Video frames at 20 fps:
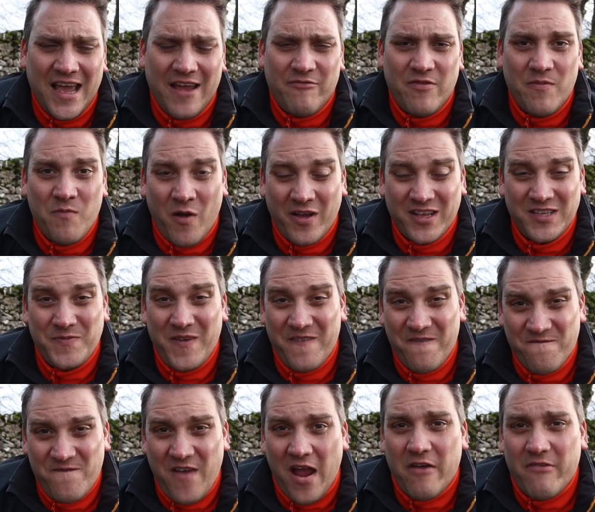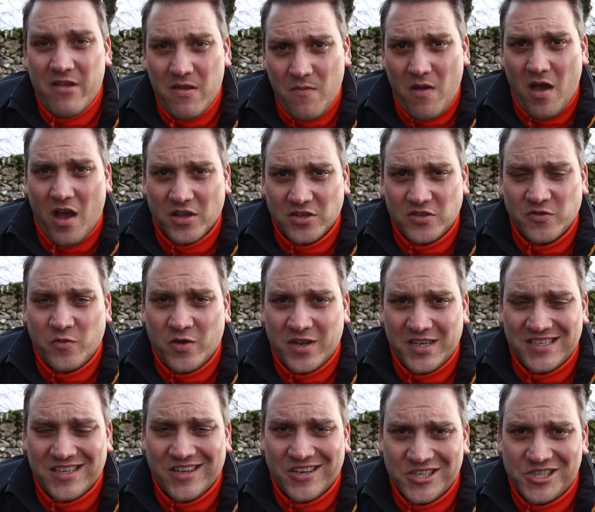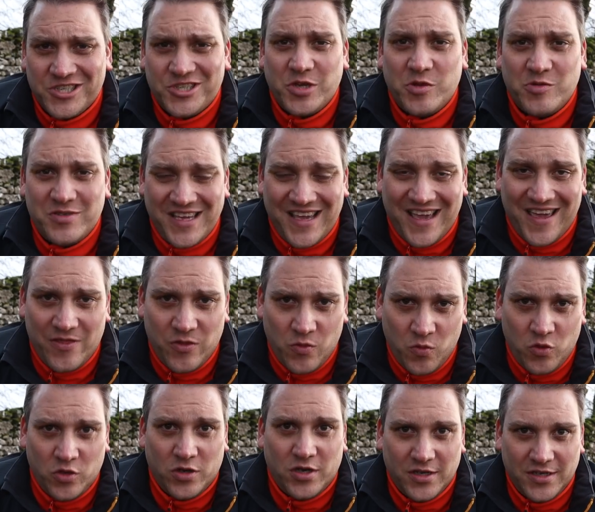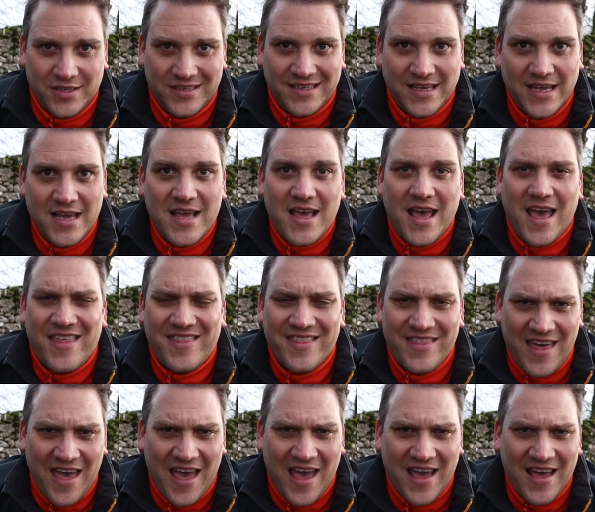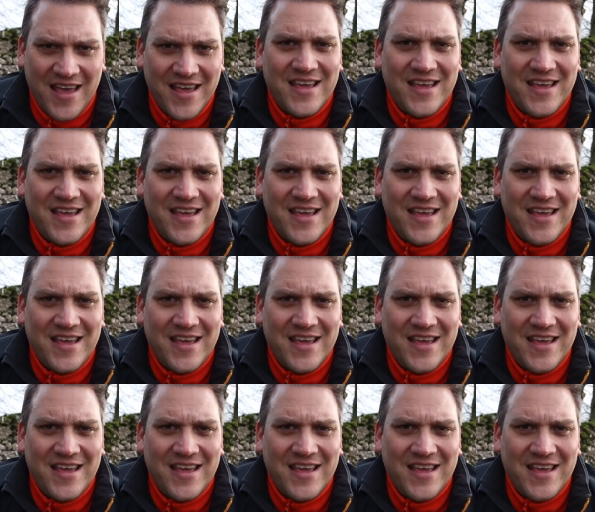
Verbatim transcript: It reminds me very much of what it's like shooting in the woodland, and that